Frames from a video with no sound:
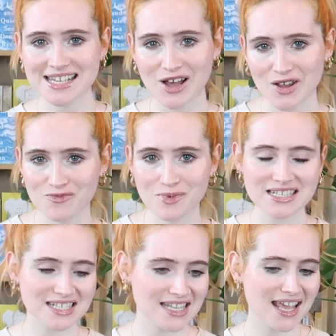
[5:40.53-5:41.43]
I've
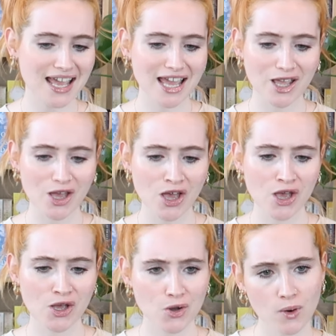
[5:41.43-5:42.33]
been seeing
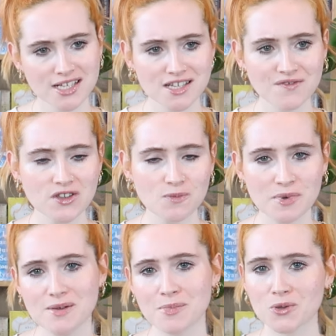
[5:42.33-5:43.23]
quite a few
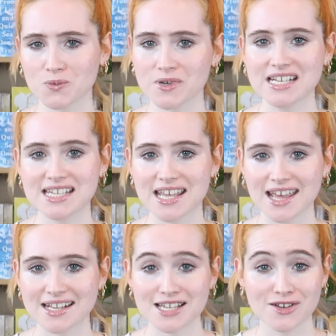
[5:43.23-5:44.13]
people reading
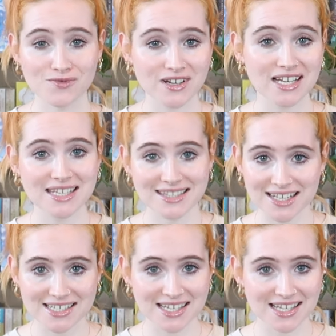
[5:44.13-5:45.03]
it and really
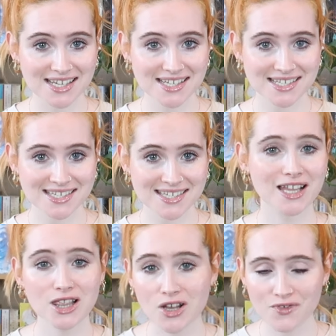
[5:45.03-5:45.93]
liking it.
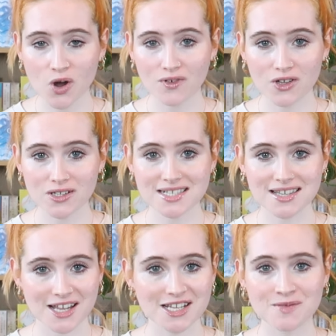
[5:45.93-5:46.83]
I love novels
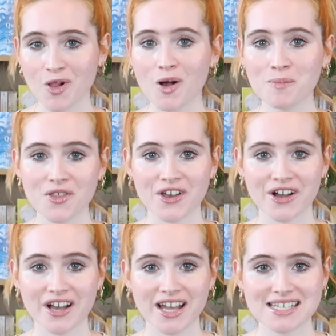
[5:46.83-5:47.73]
that explore
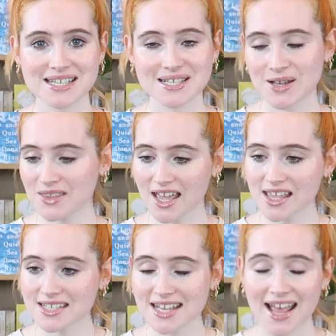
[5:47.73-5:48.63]
motherhood, so
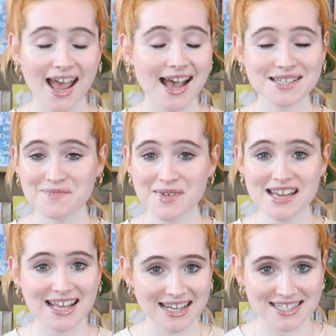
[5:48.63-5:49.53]
this had
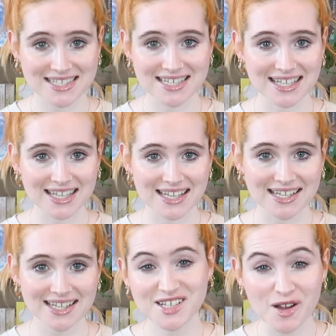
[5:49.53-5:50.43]
me
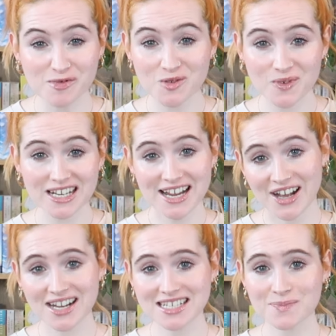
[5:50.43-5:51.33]
instantly. And I'm just really
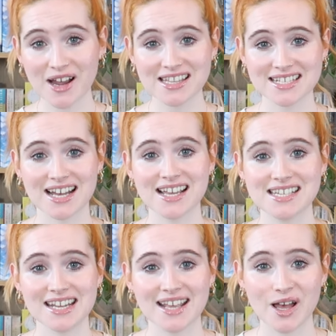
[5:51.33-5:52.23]
hooked by this
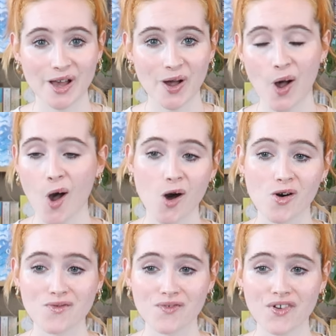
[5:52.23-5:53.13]
idea
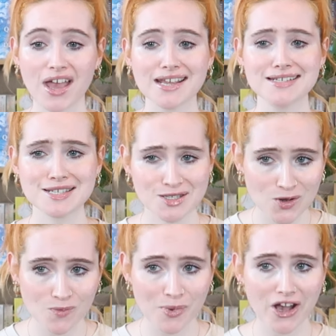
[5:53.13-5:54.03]
of a
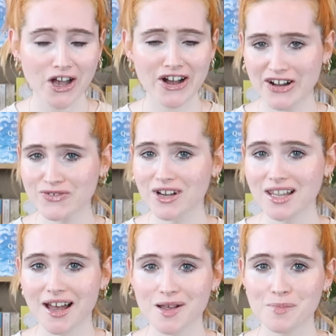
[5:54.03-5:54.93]
super
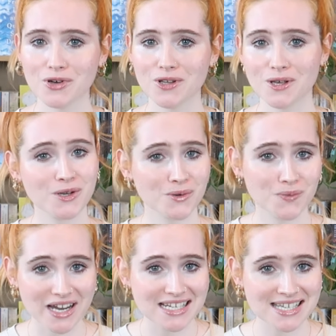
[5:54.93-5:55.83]
unreliable
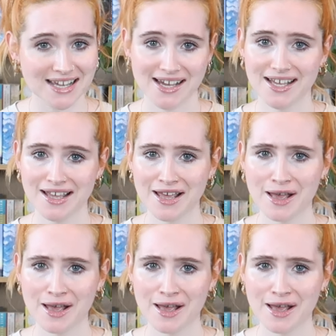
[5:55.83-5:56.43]
narrator.